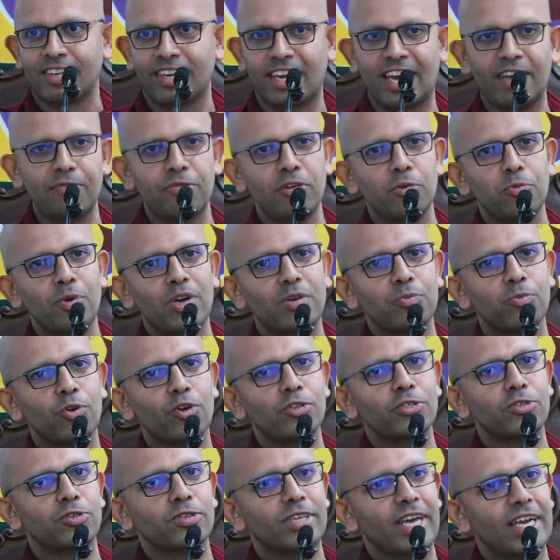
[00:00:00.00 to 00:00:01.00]
Everyone
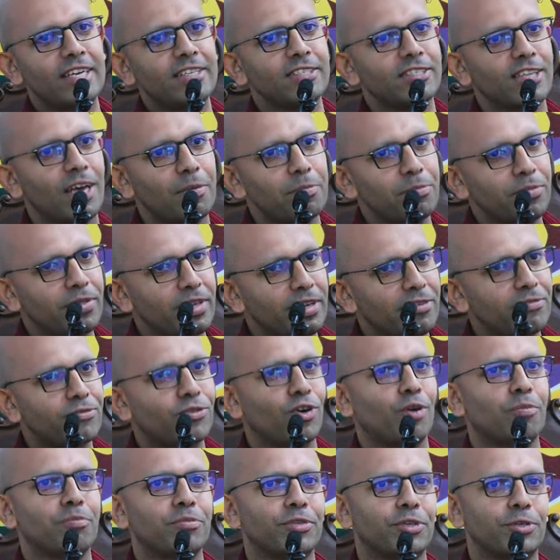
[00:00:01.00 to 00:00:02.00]
wants to get something
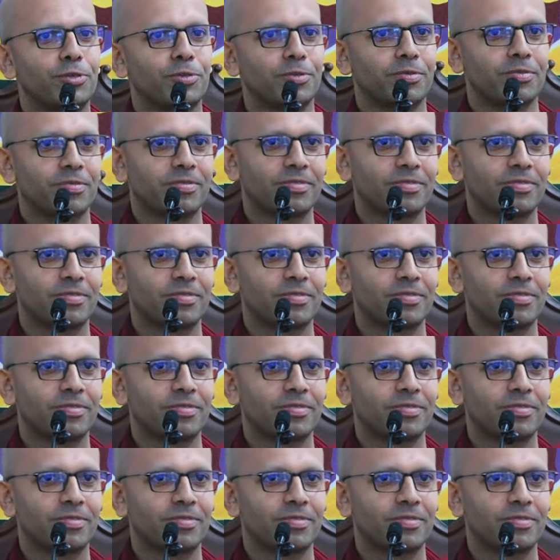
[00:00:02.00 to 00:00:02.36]
from you.